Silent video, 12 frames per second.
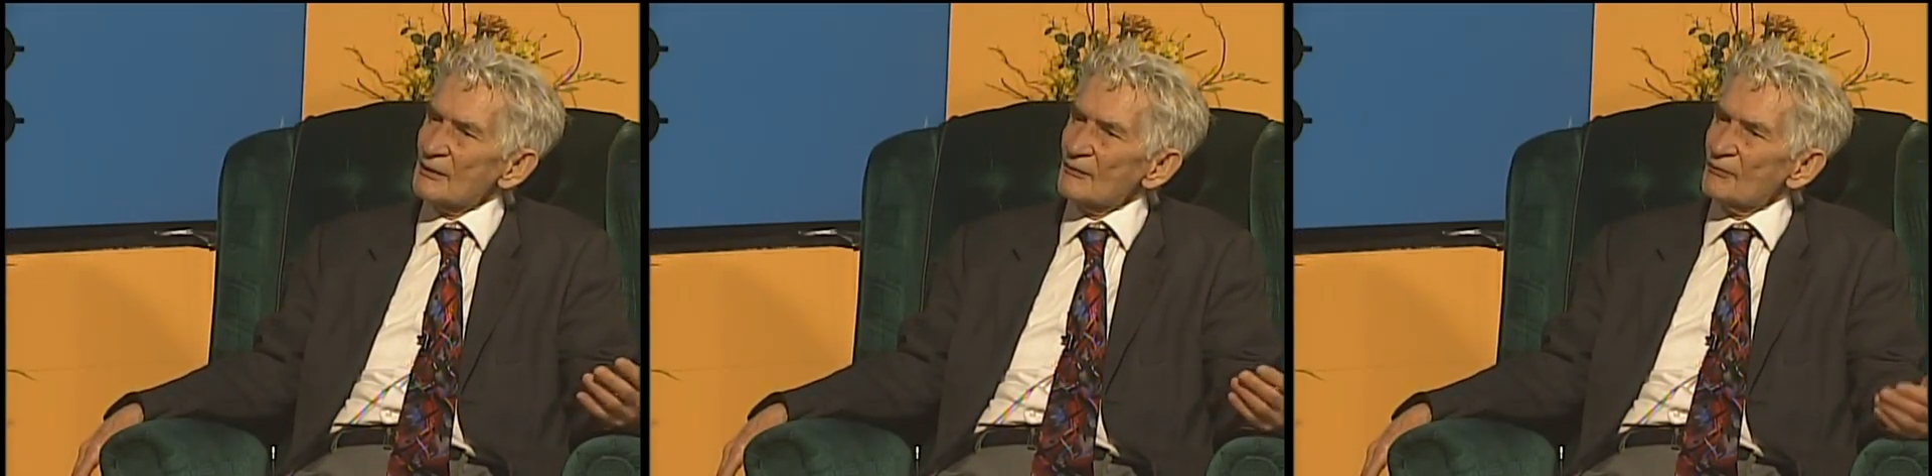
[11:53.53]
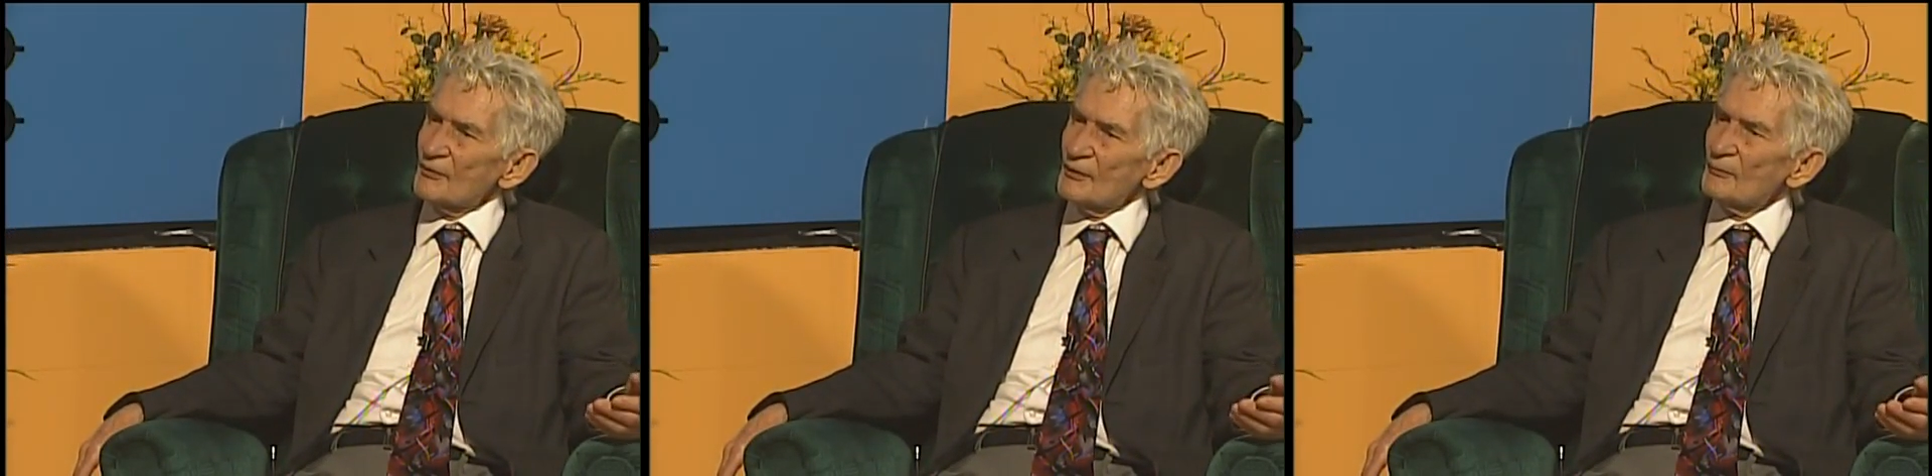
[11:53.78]
to
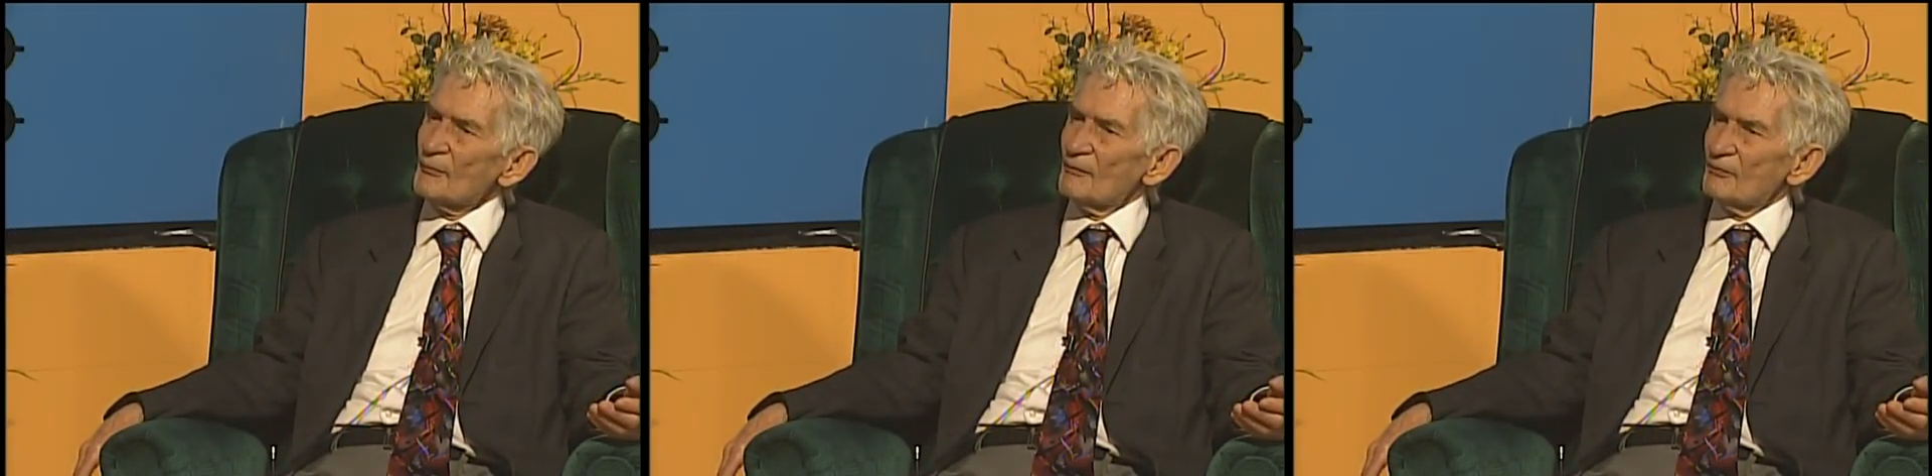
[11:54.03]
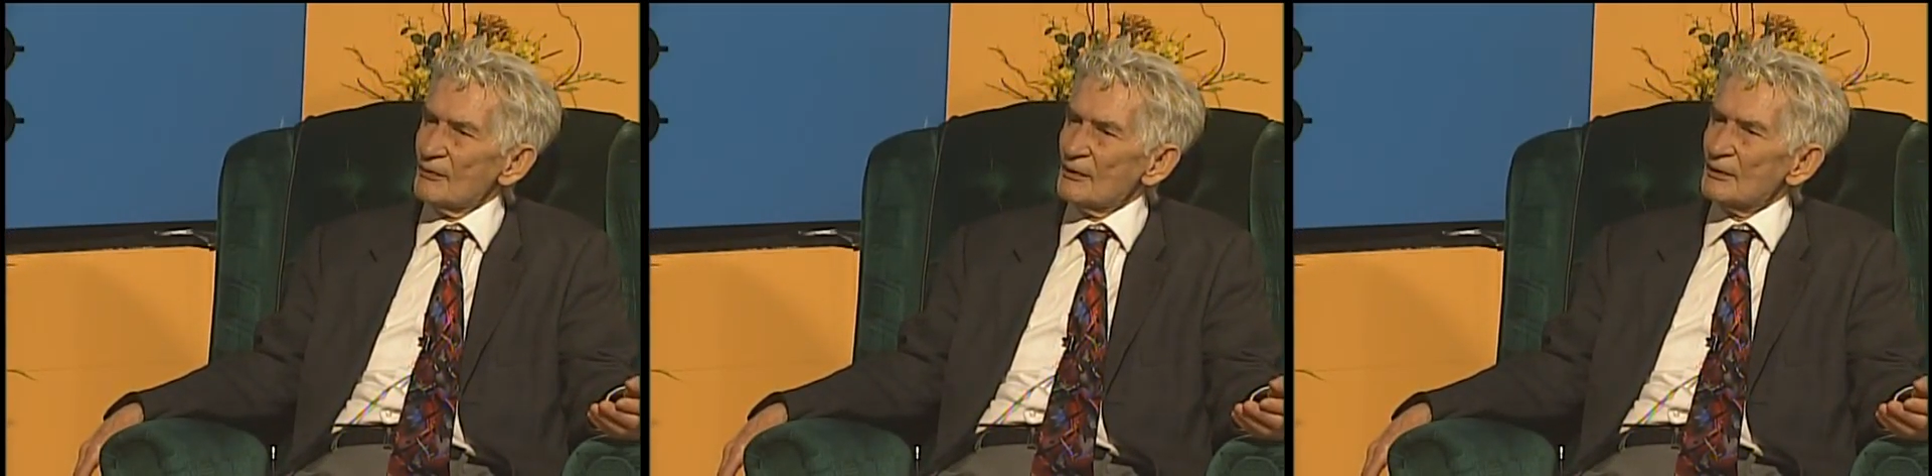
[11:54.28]
feel my
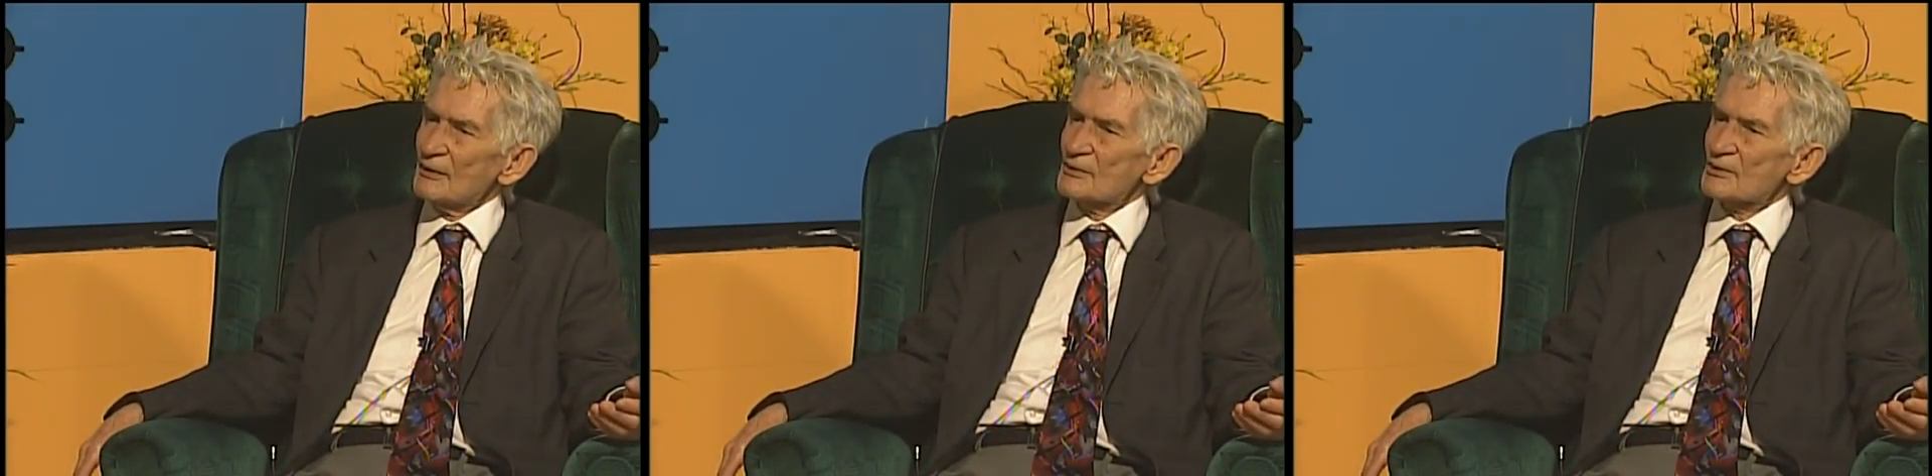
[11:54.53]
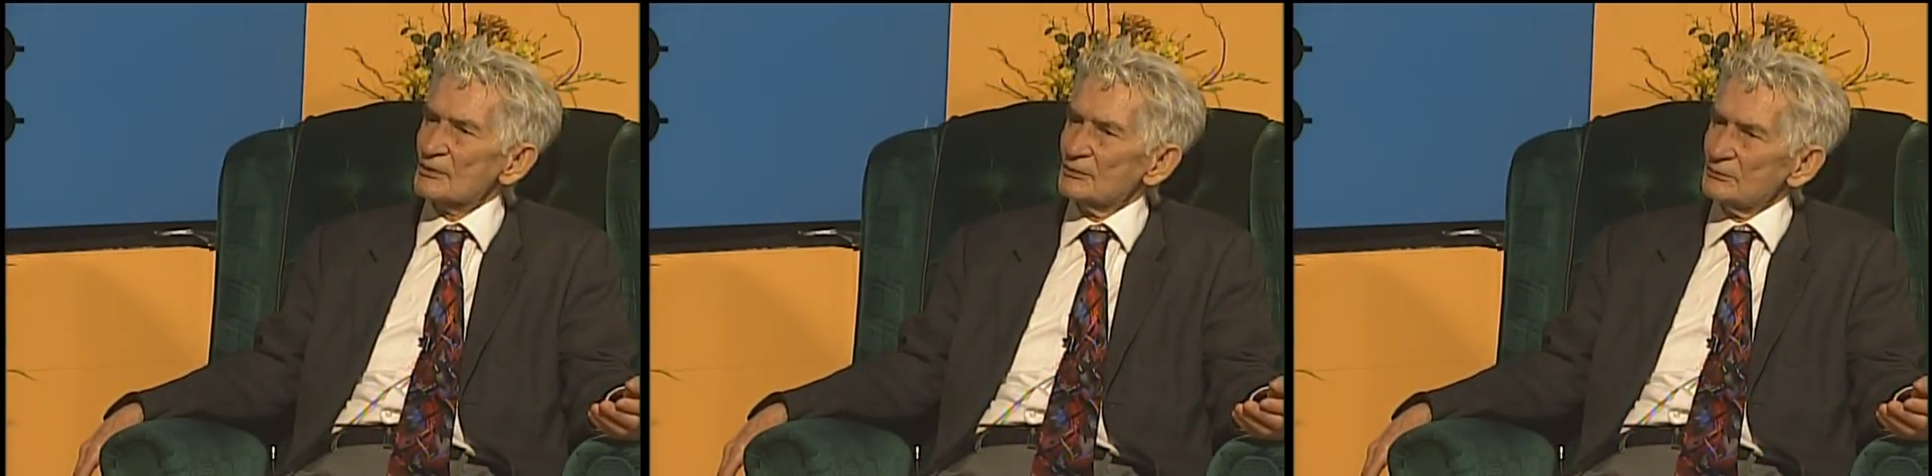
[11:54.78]
feelings.